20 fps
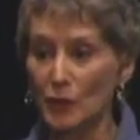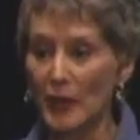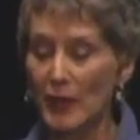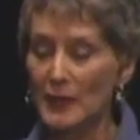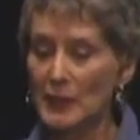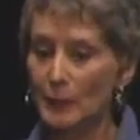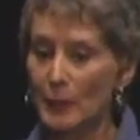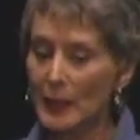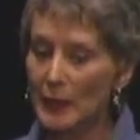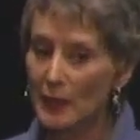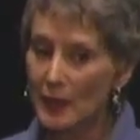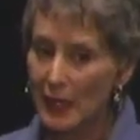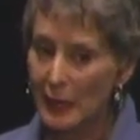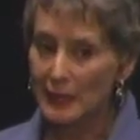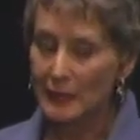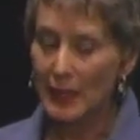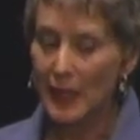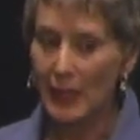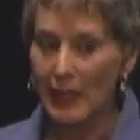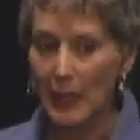They spend a lot
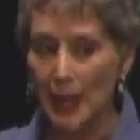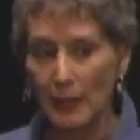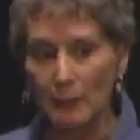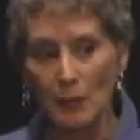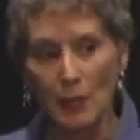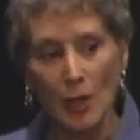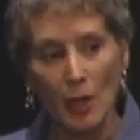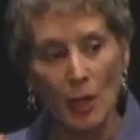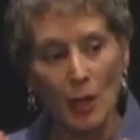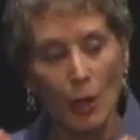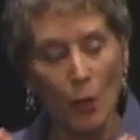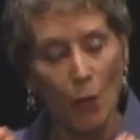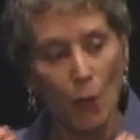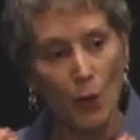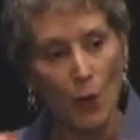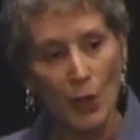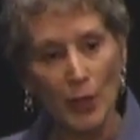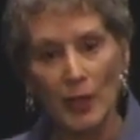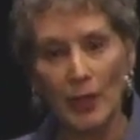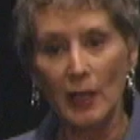of time
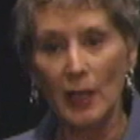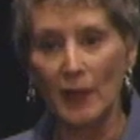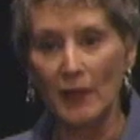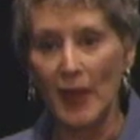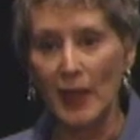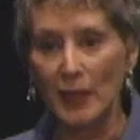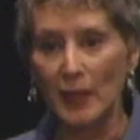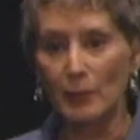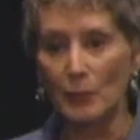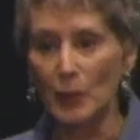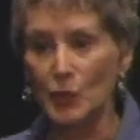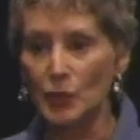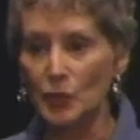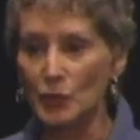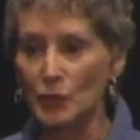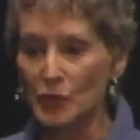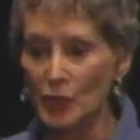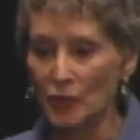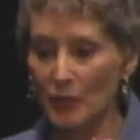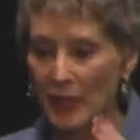working on that
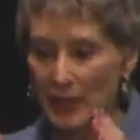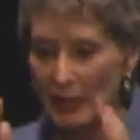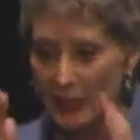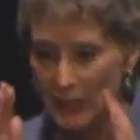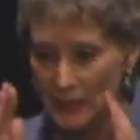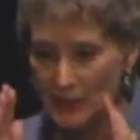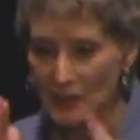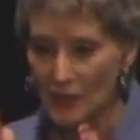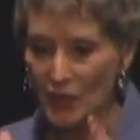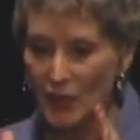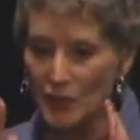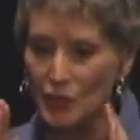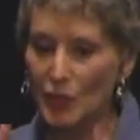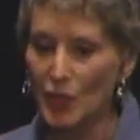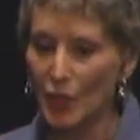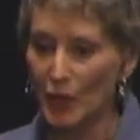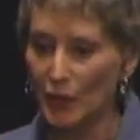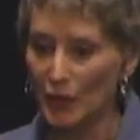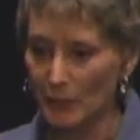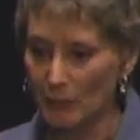commercial so that it hits their
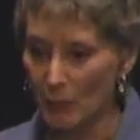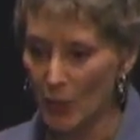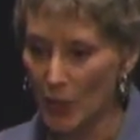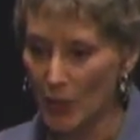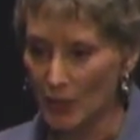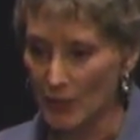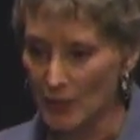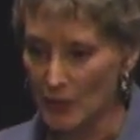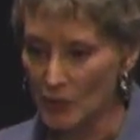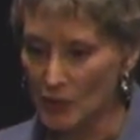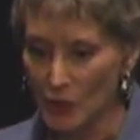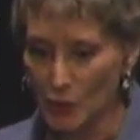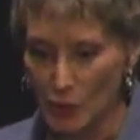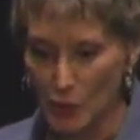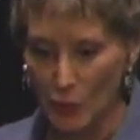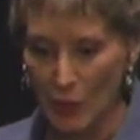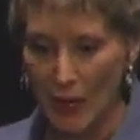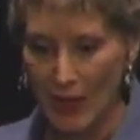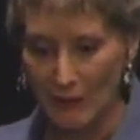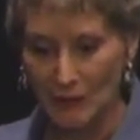target market. So
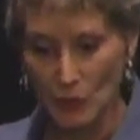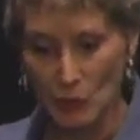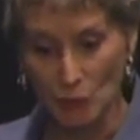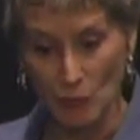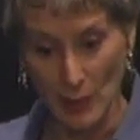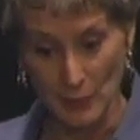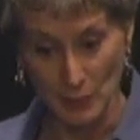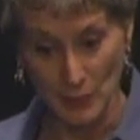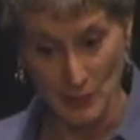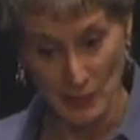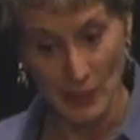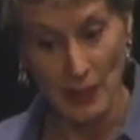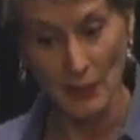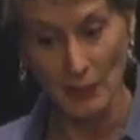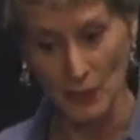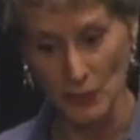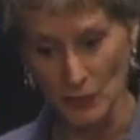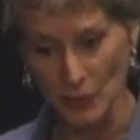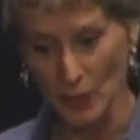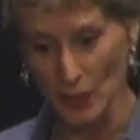you have to
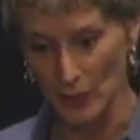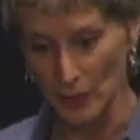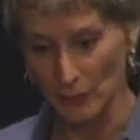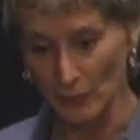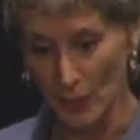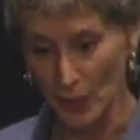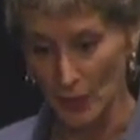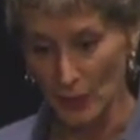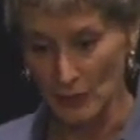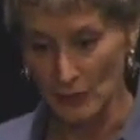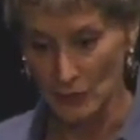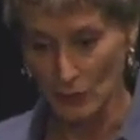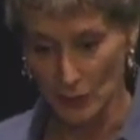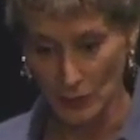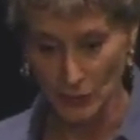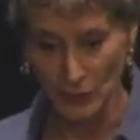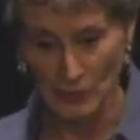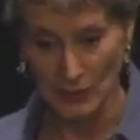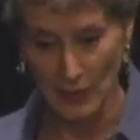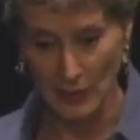represent their target market. Do you
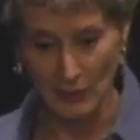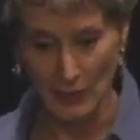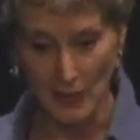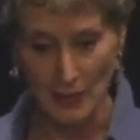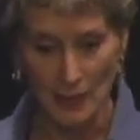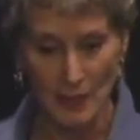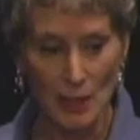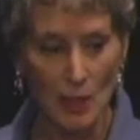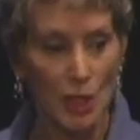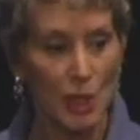understand that?